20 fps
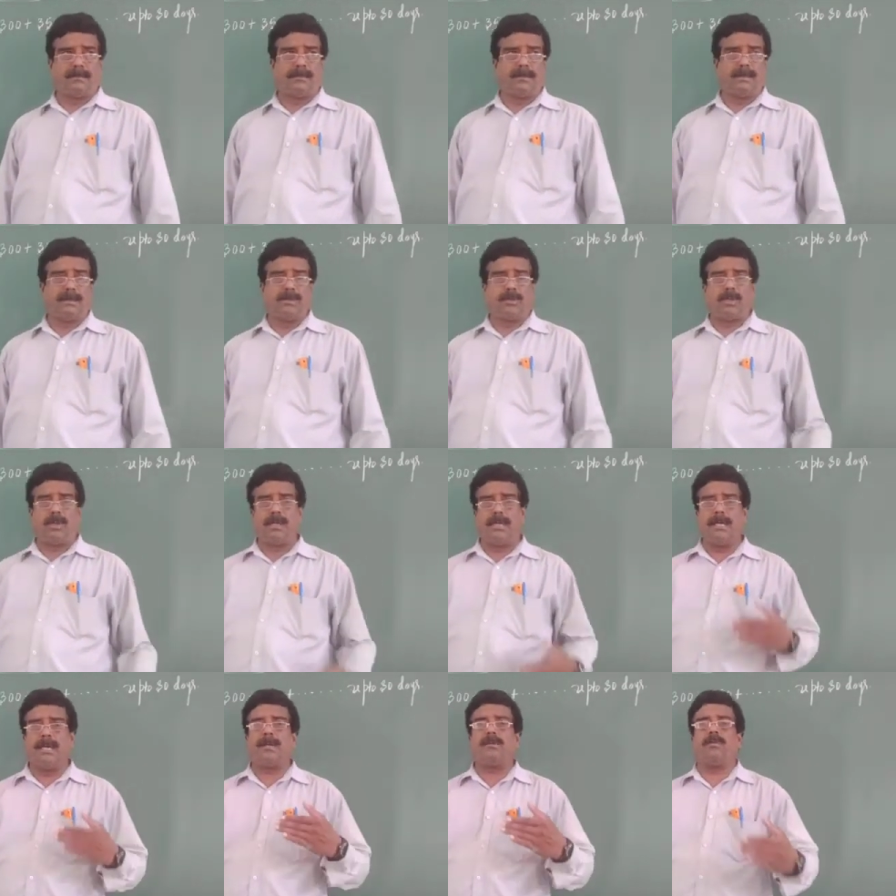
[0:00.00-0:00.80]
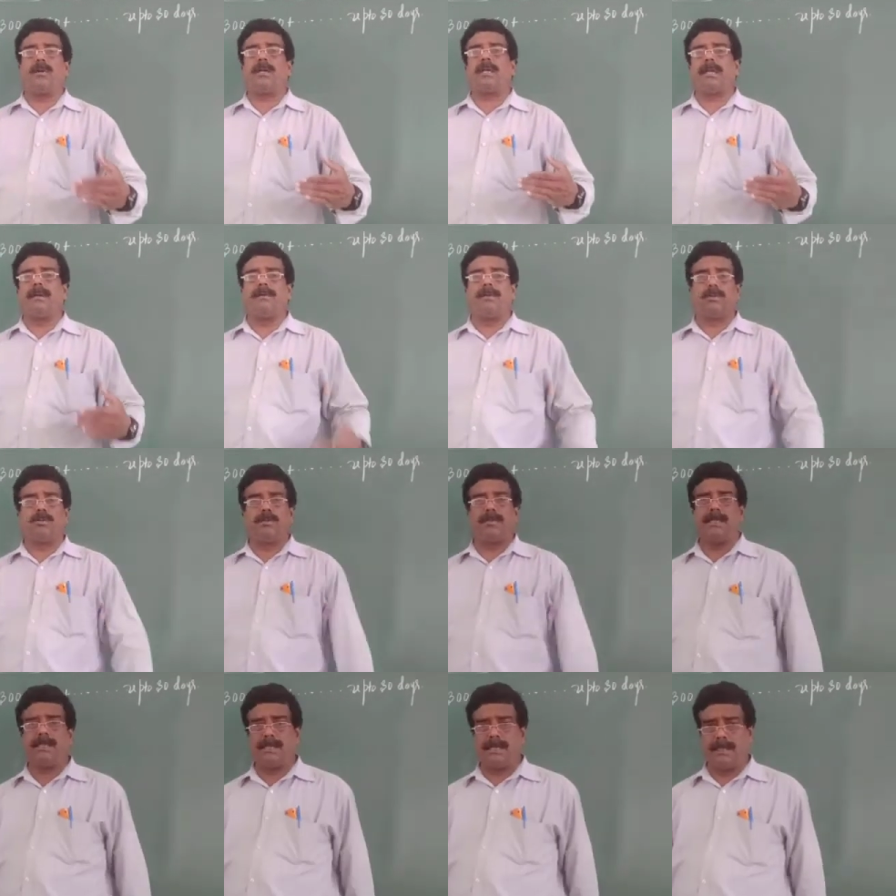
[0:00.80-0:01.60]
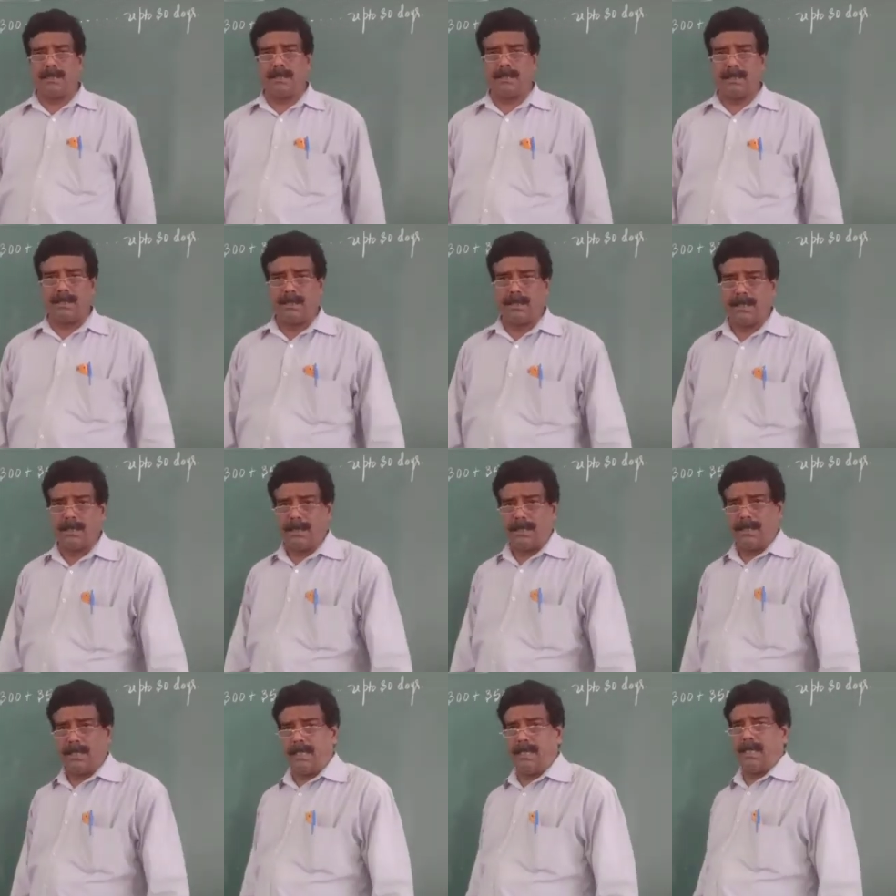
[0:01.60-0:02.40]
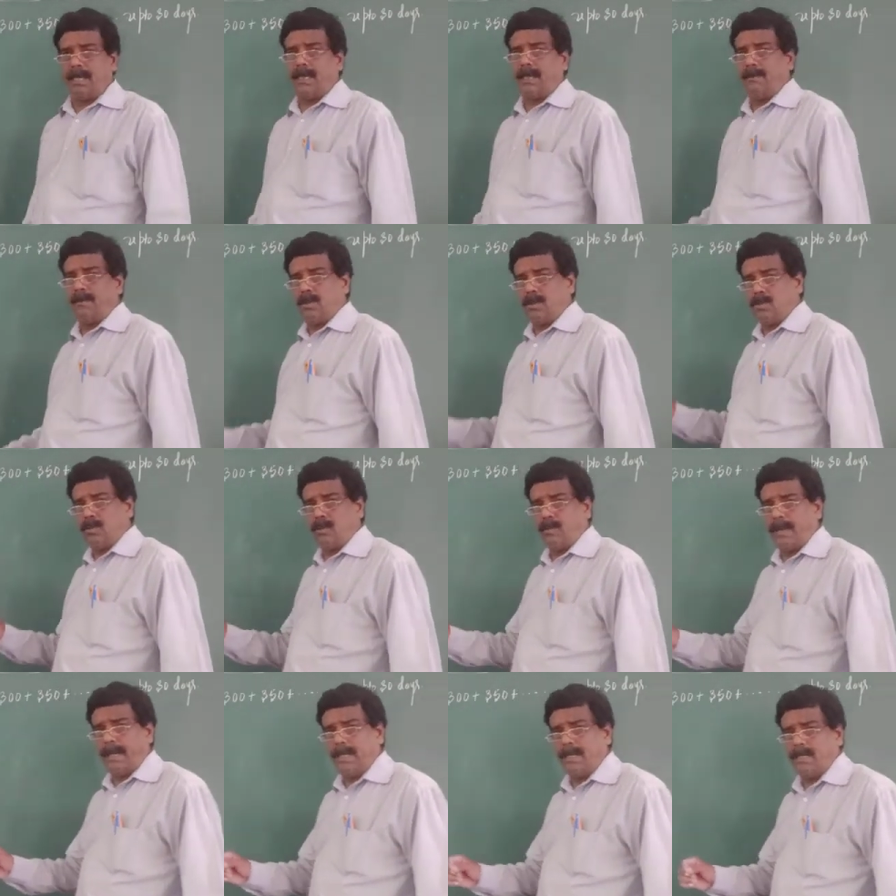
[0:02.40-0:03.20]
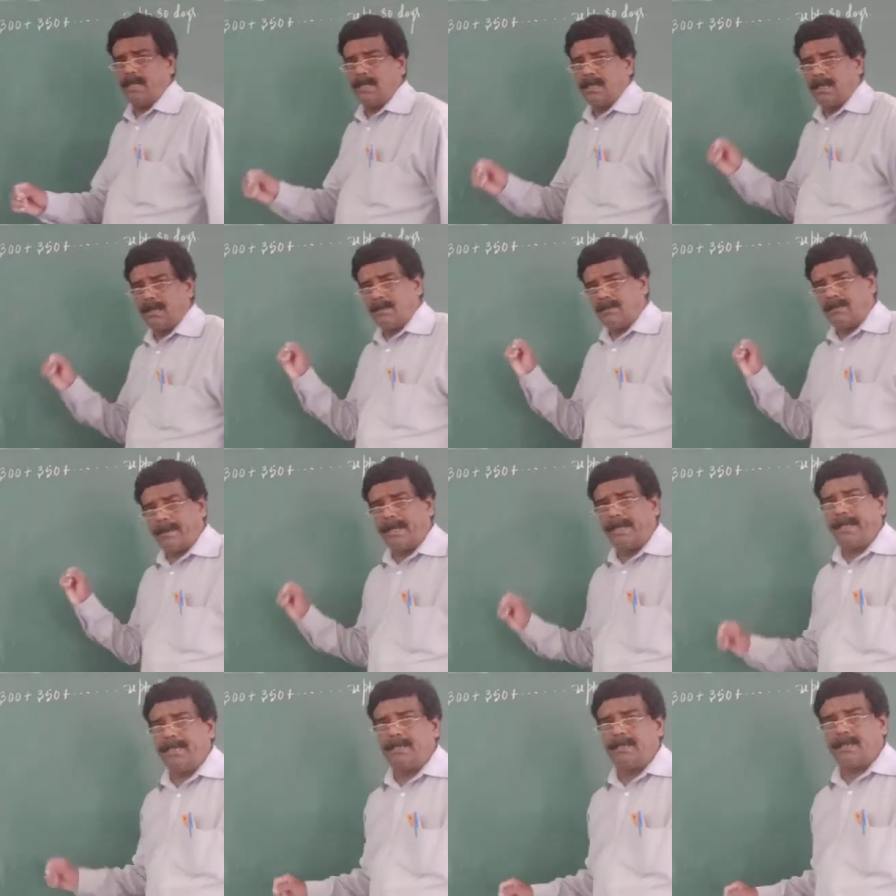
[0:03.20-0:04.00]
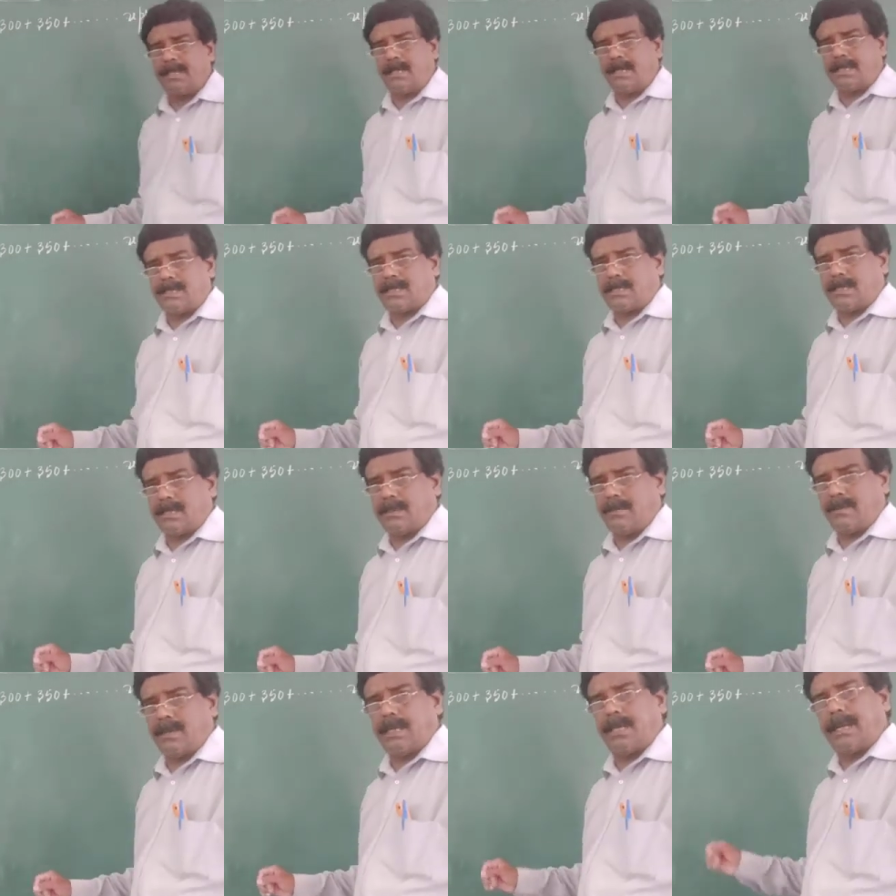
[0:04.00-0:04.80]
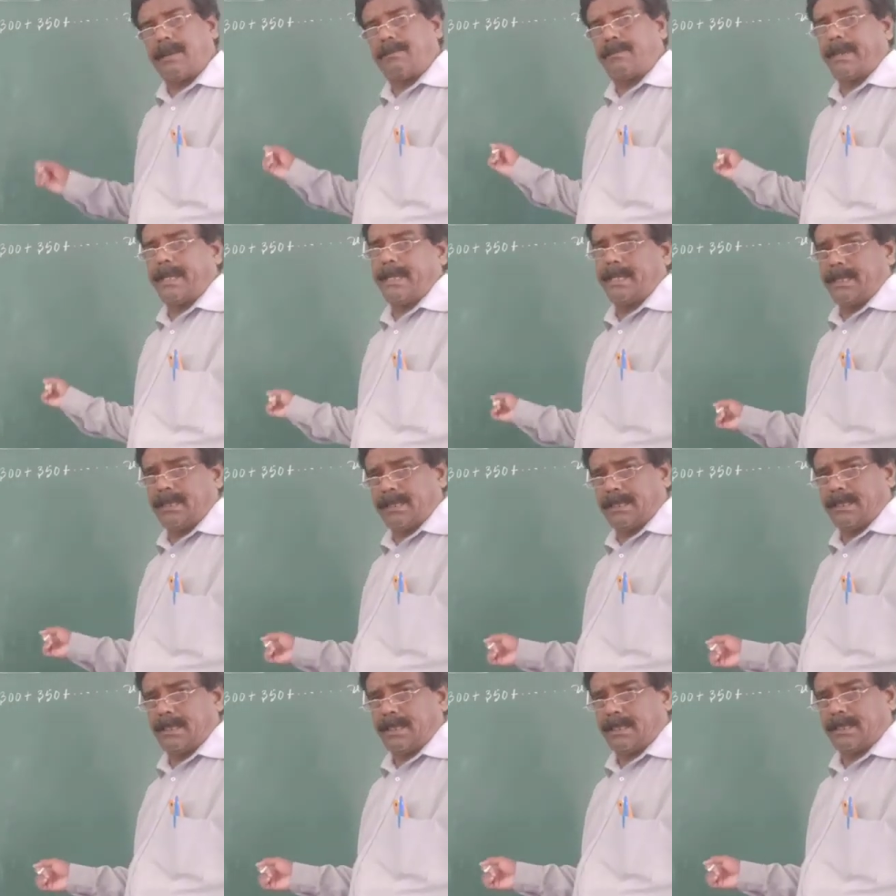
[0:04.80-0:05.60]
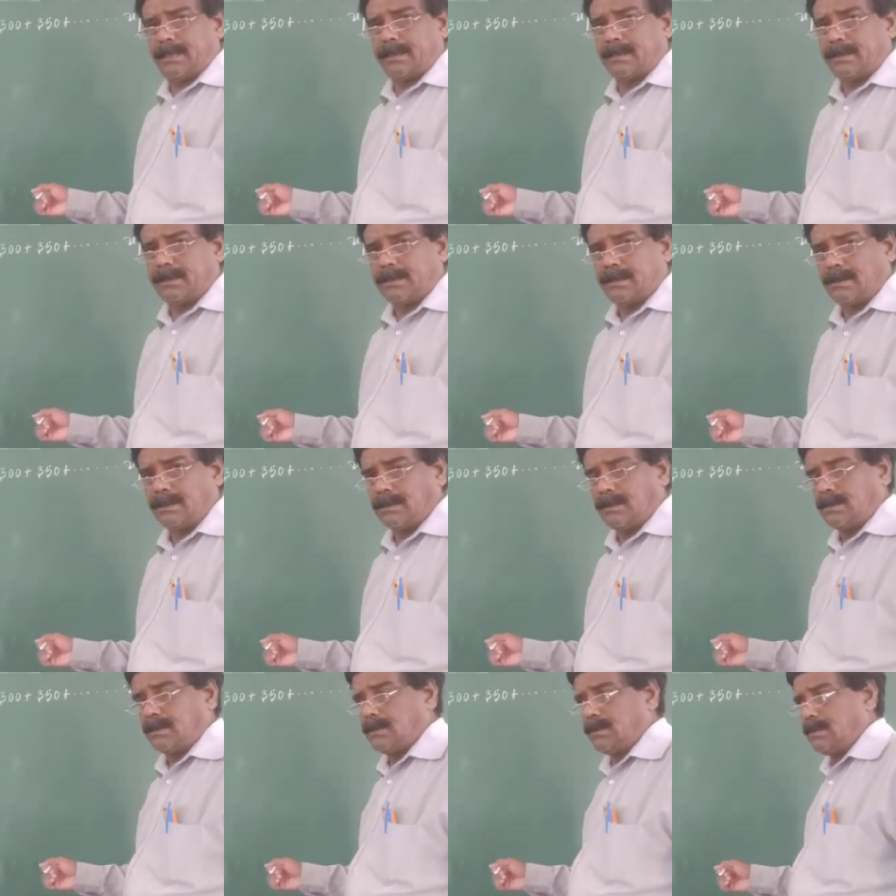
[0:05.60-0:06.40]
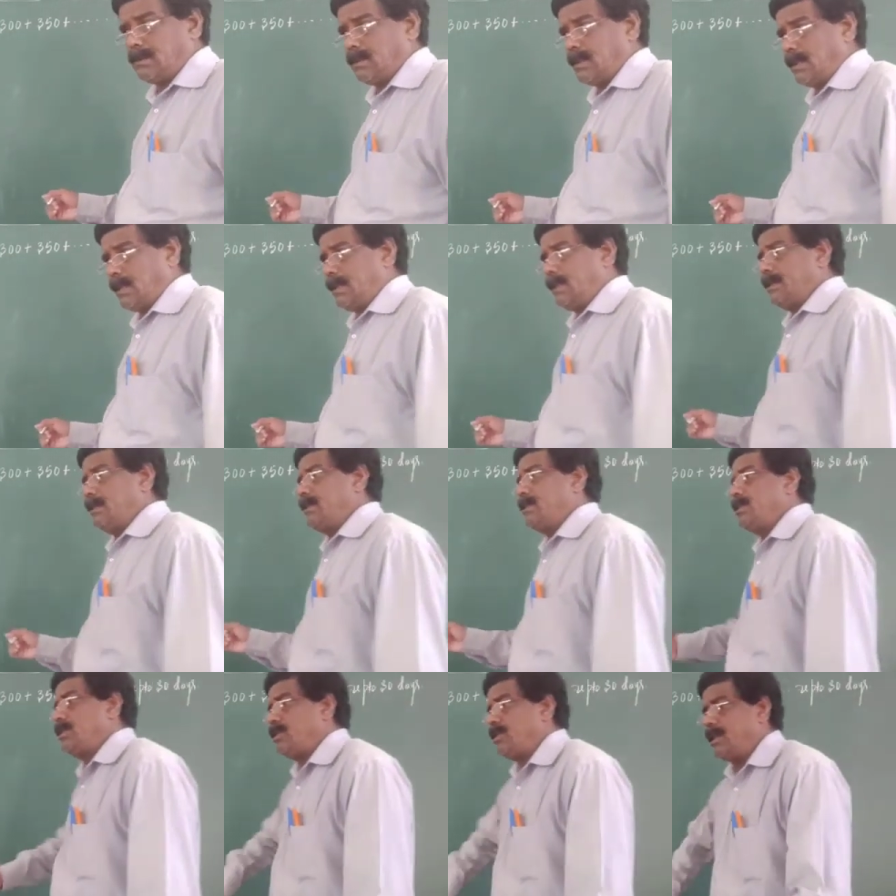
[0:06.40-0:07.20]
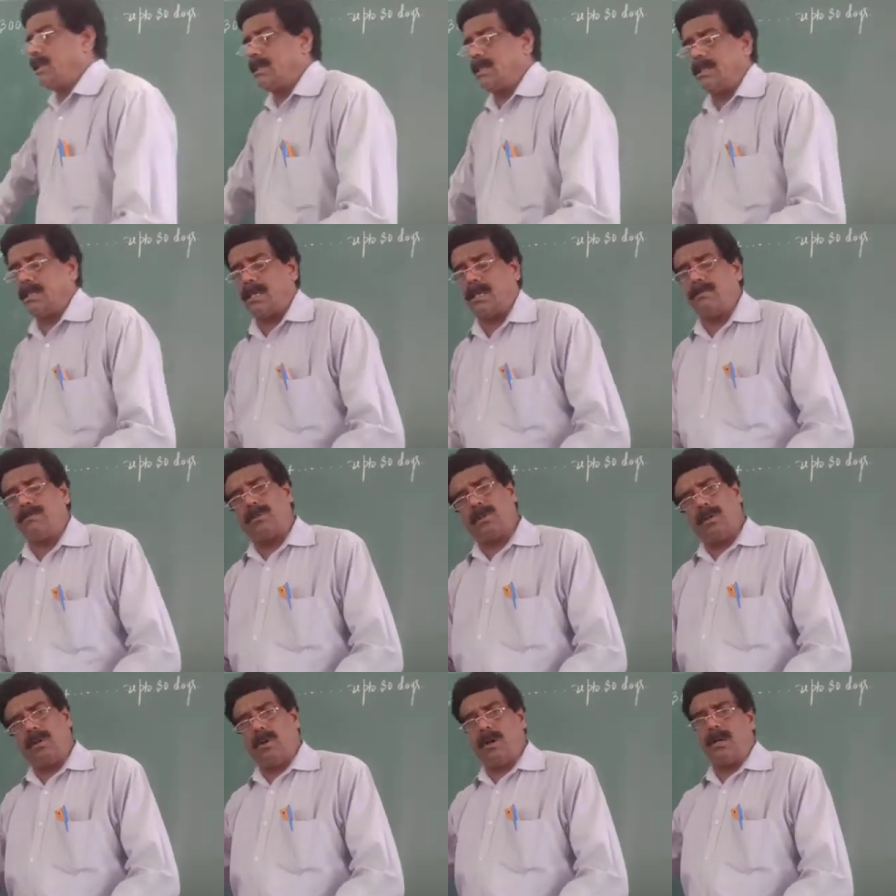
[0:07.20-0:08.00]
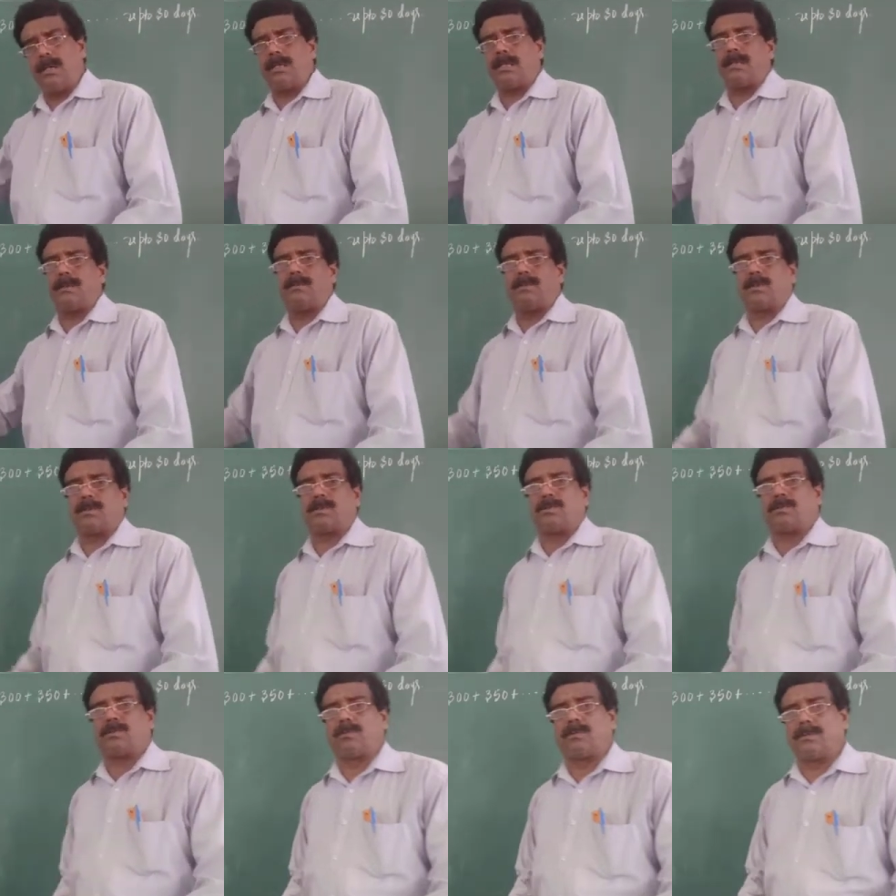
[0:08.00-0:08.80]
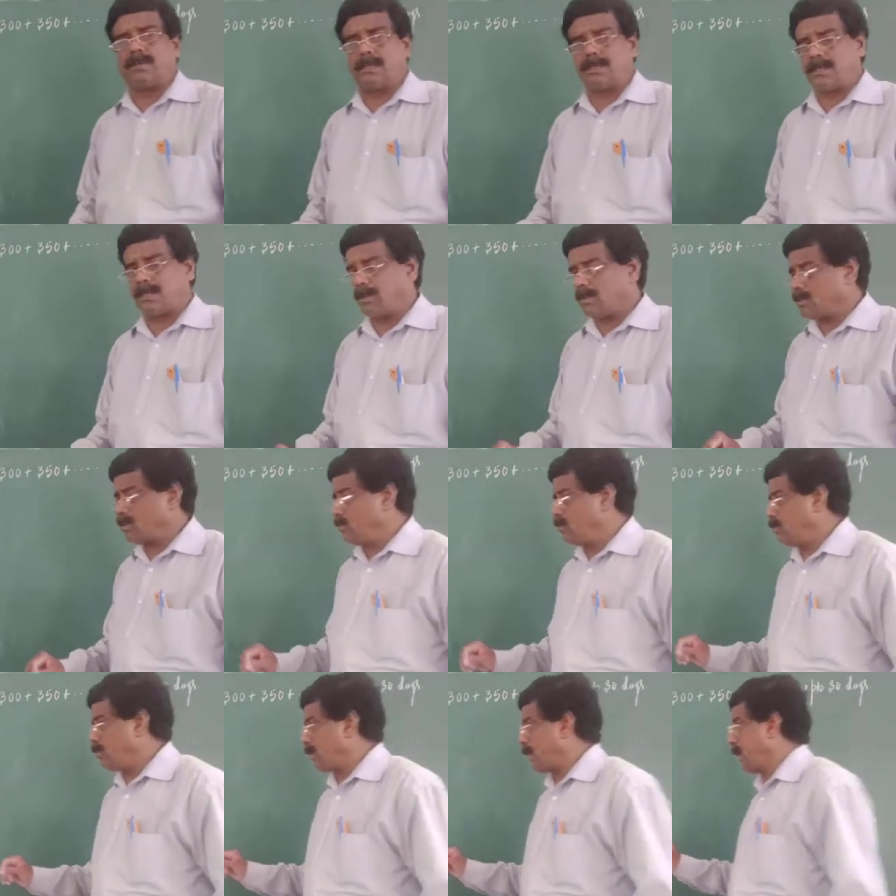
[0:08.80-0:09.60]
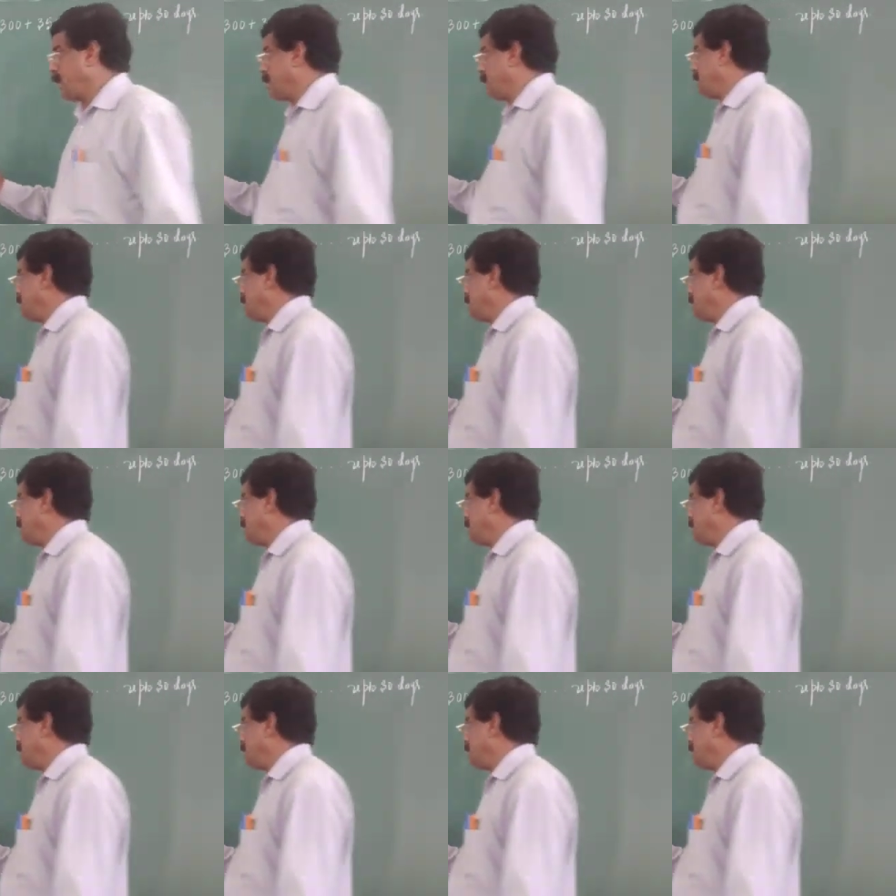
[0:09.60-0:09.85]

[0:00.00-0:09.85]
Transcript: So here what I will do is, here I will do by finding the last term and applying in that. And then the situation comes long term also. That's also you can.